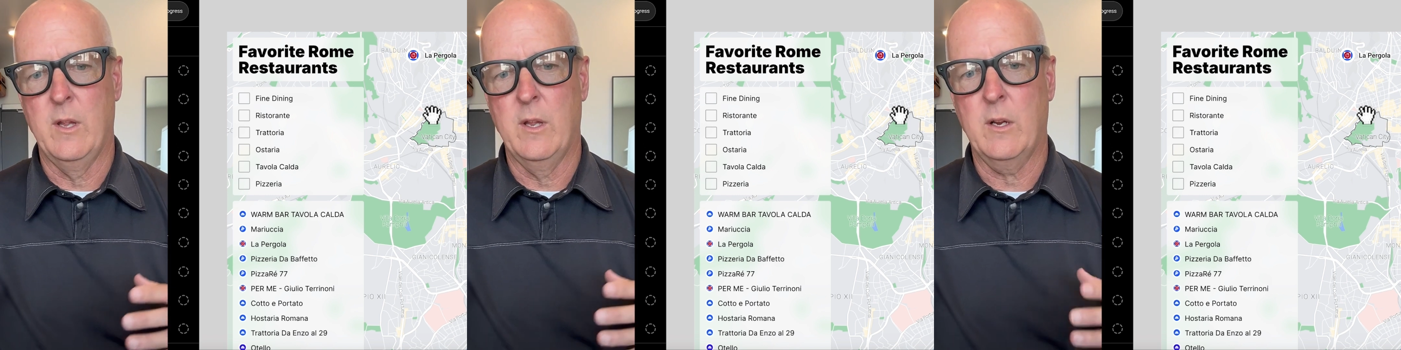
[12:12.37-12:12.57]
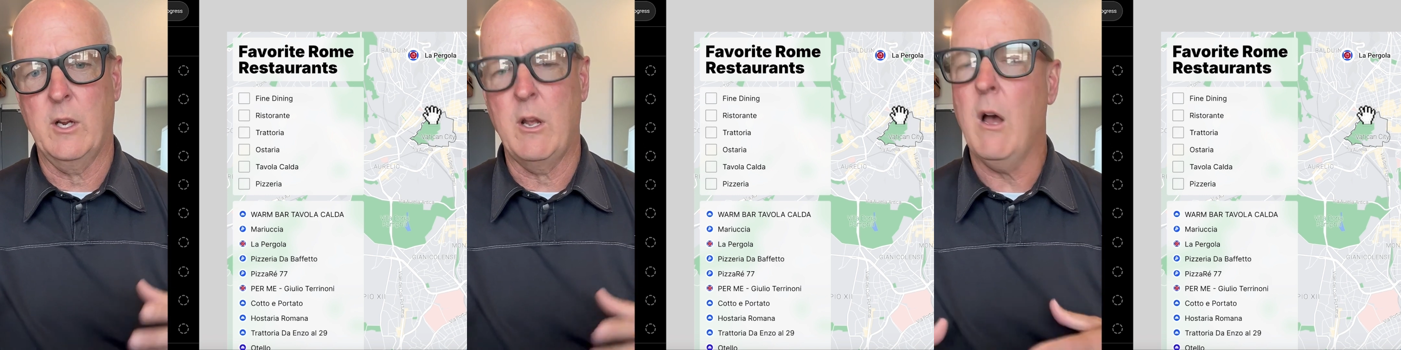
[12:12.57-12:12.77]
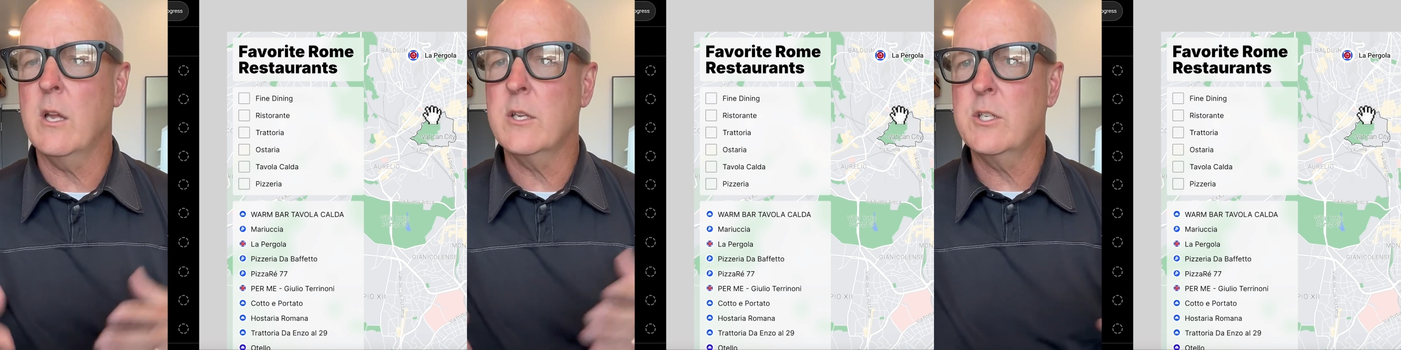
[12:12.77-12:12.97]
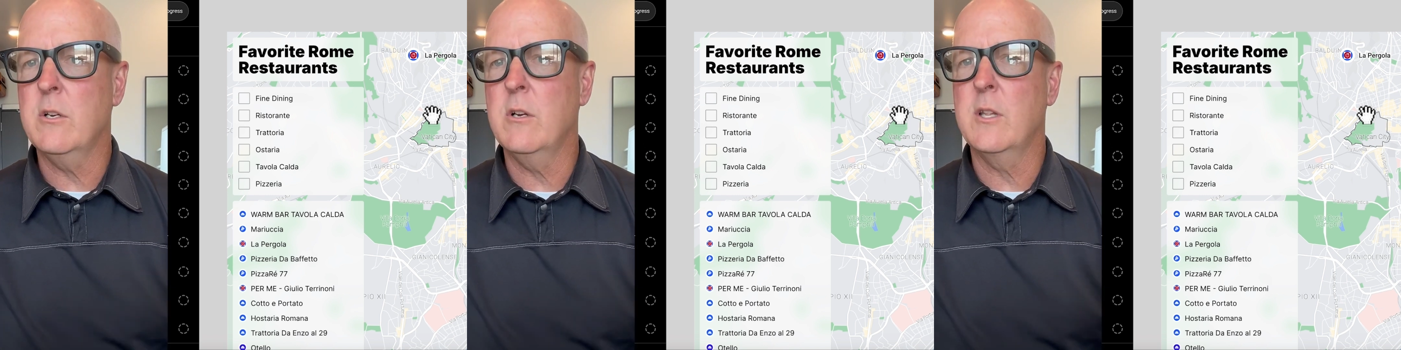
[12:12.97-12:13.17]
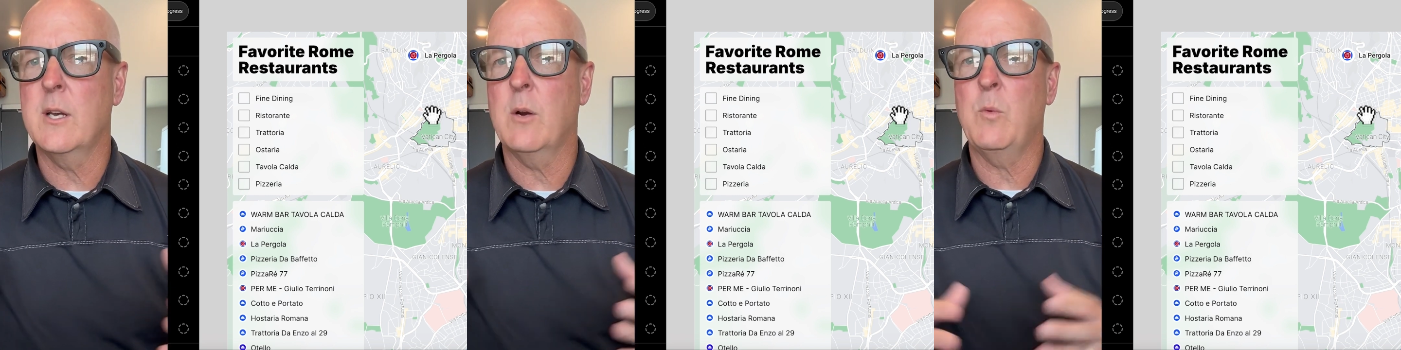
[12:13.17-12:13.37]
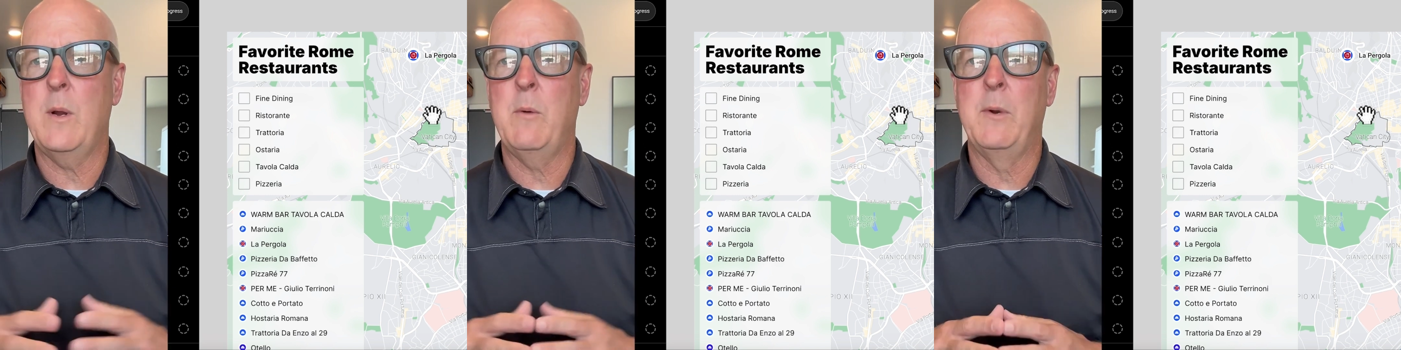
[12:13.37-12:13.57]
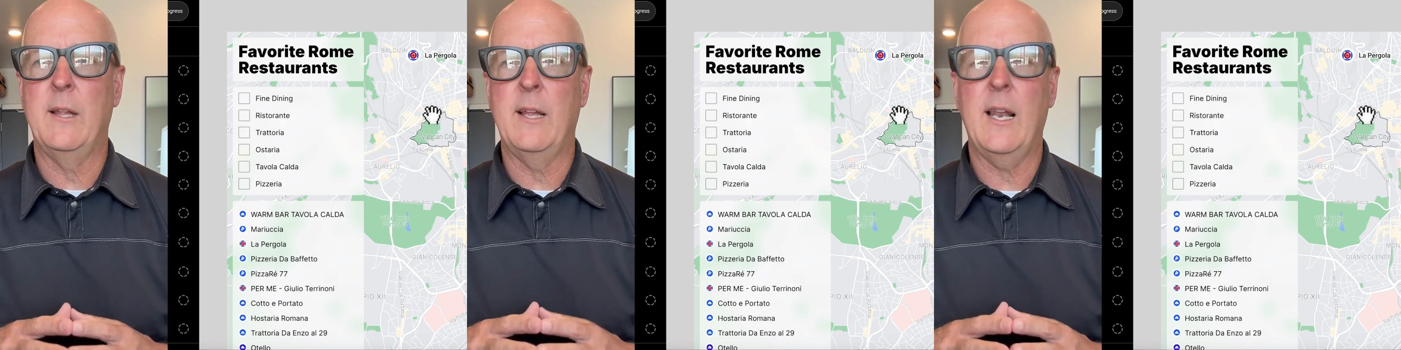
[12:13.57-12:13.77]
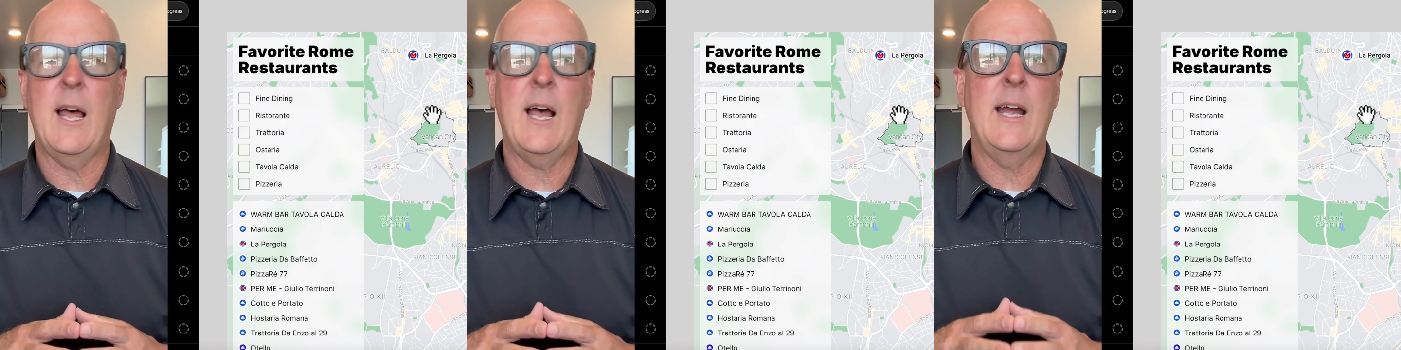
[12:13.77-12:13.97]
gone to that we
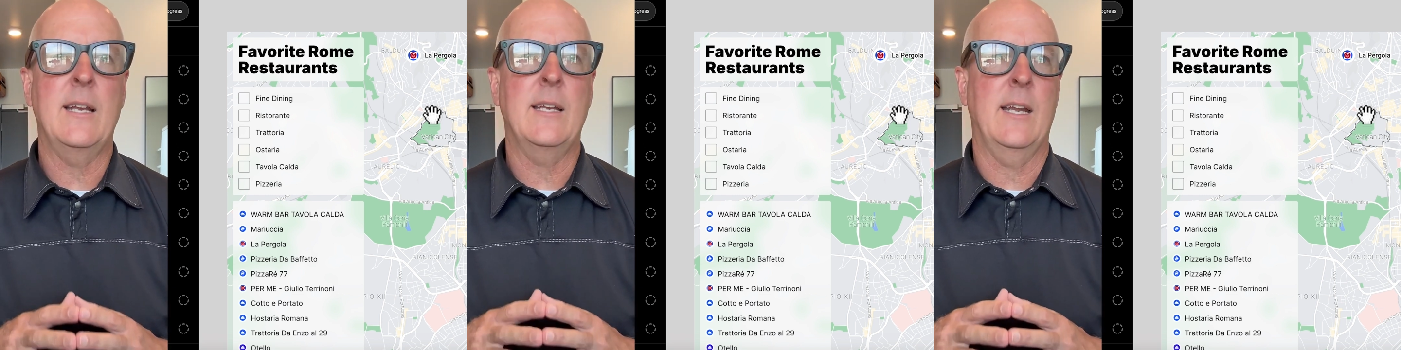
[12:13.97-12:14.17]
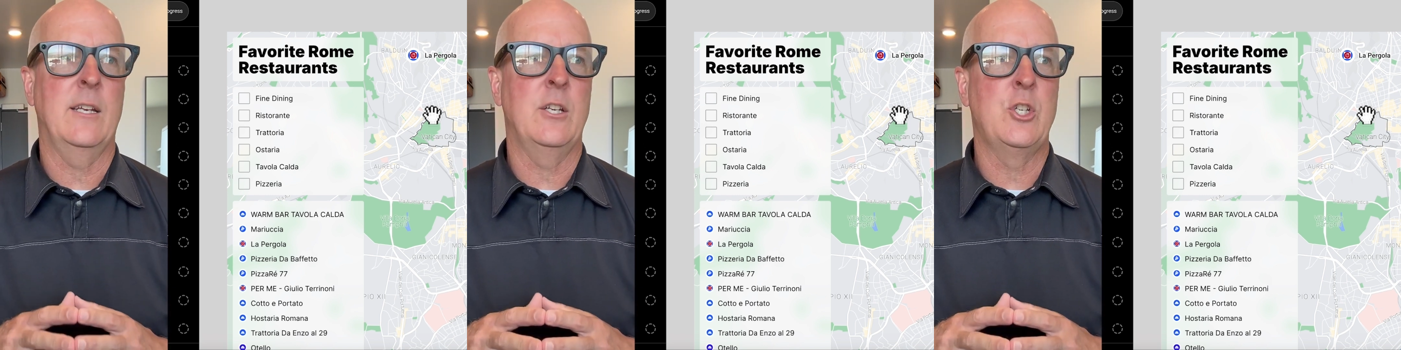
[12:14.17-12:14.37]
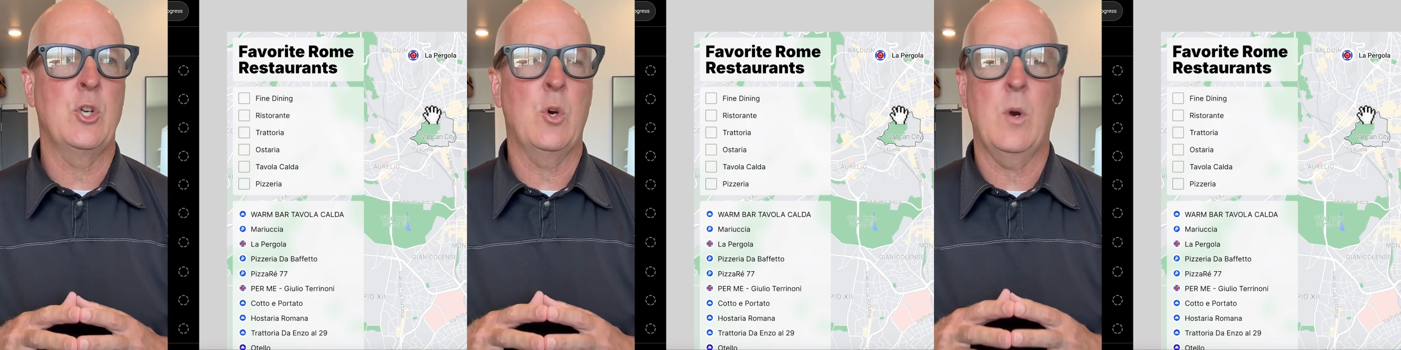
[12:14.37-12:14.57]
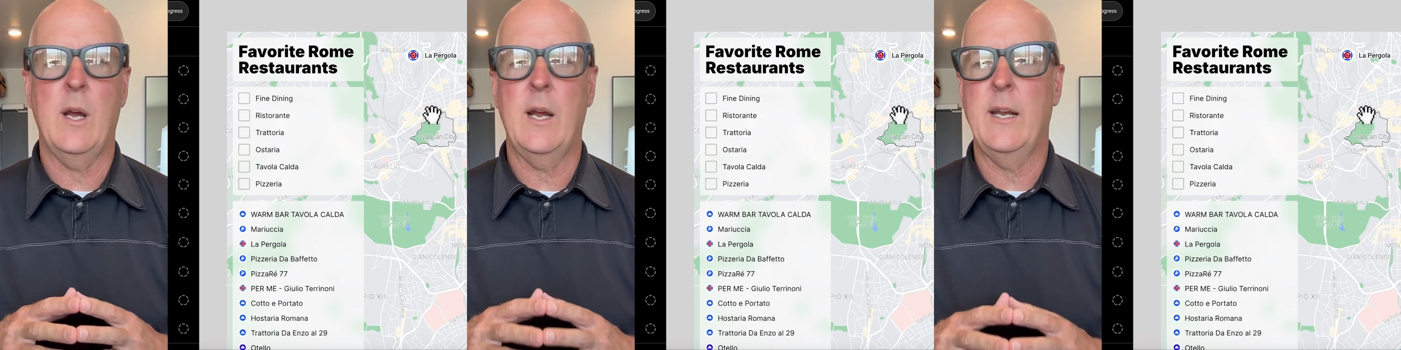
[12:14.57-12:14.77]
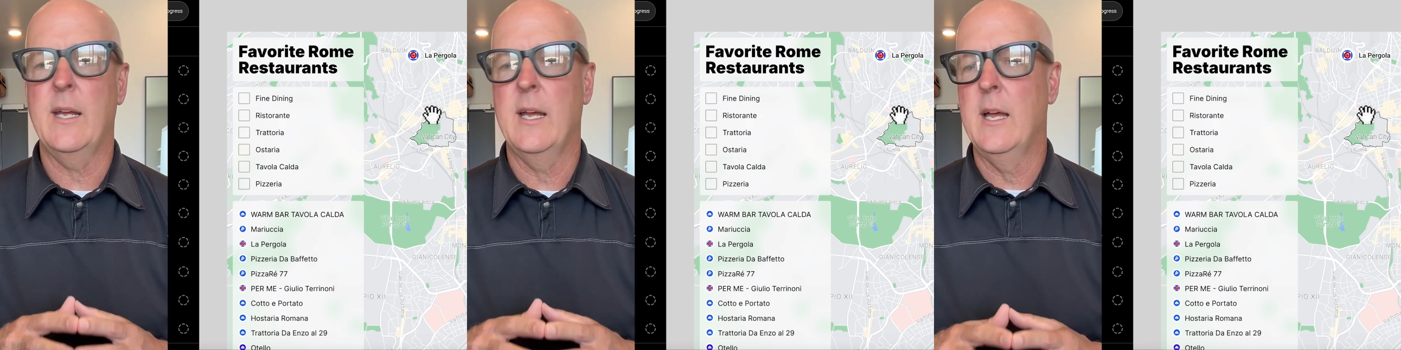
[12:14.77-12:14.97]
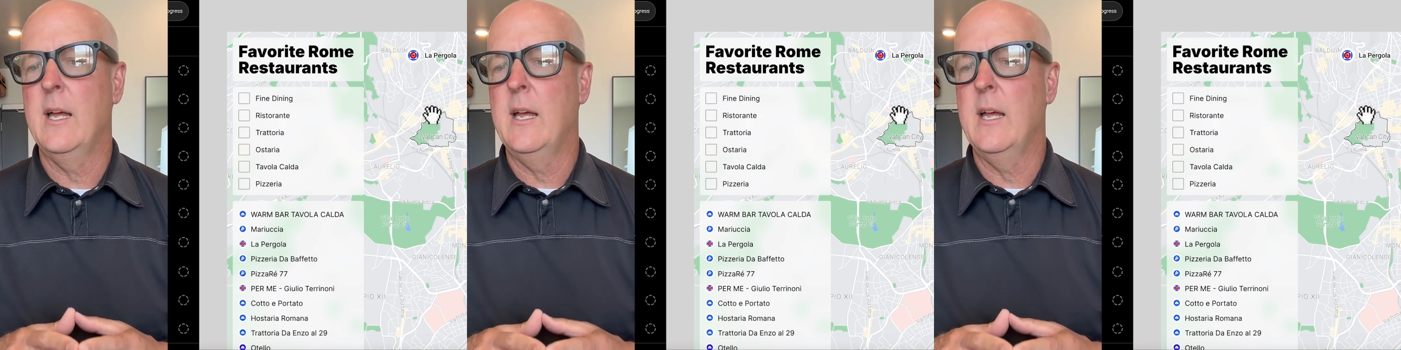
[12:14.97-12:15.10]
really liked and enjoyed,